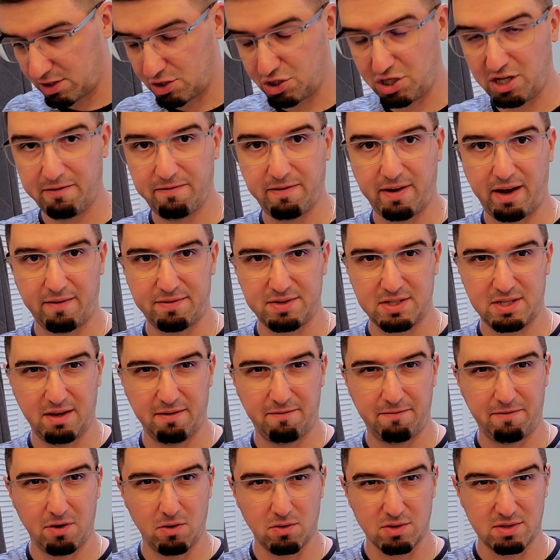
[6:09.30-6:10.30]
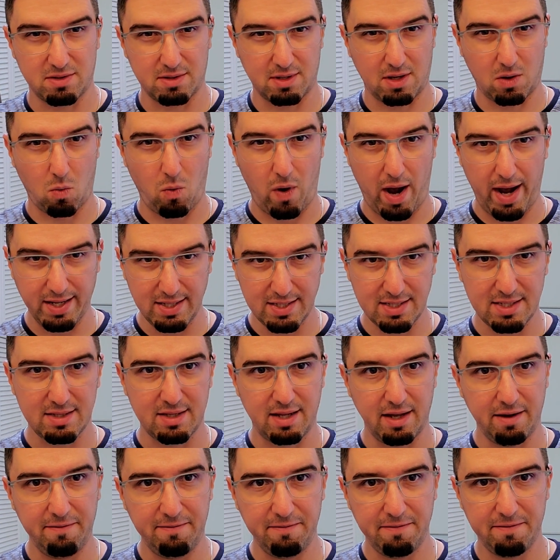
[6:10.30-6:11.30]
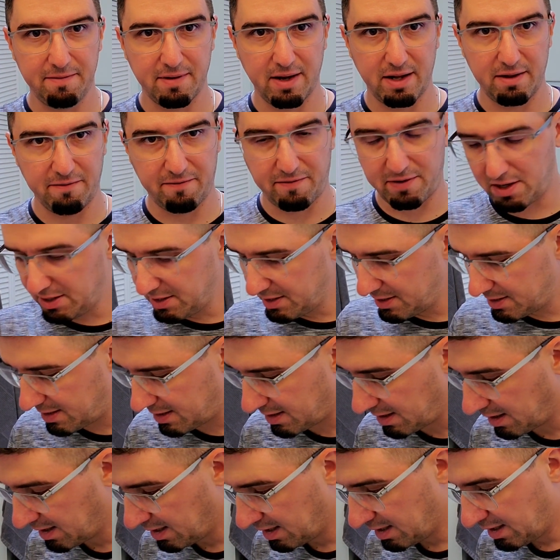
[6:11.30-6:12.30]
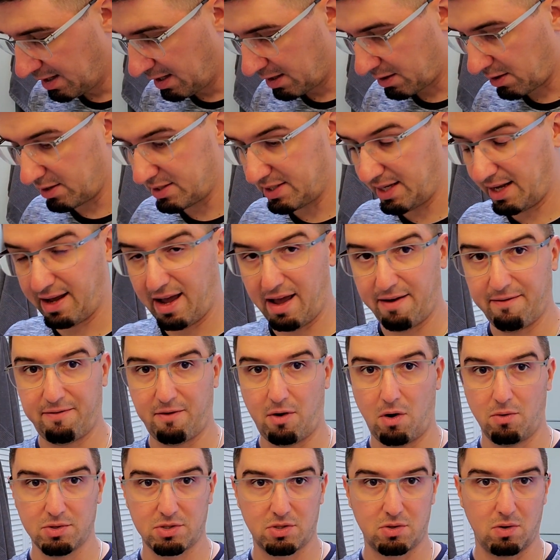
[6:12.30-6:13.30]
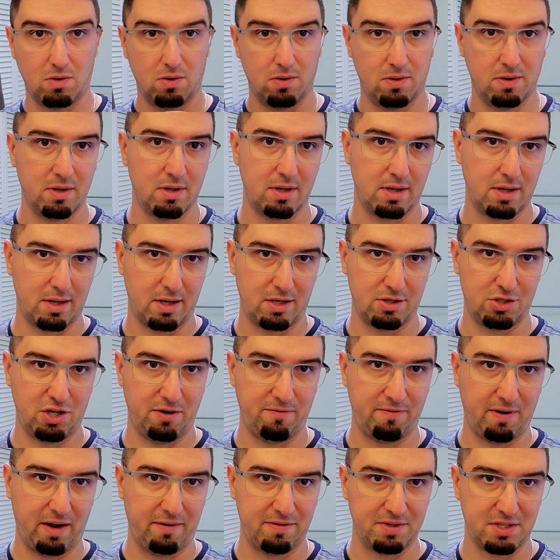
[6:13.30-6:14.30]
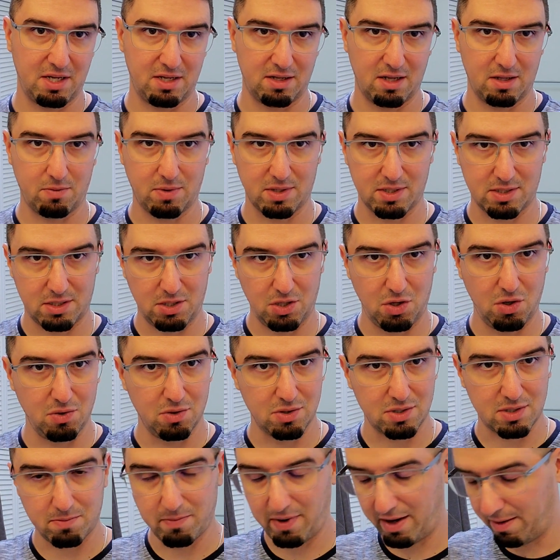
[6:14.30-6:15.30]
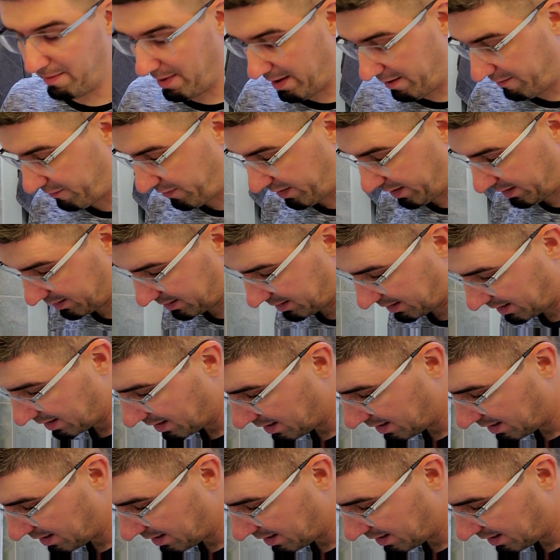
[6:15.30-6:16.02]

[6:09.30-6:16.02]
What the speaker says: the G5C feels quite stiff at first, because I have also a G5C that was used by my friend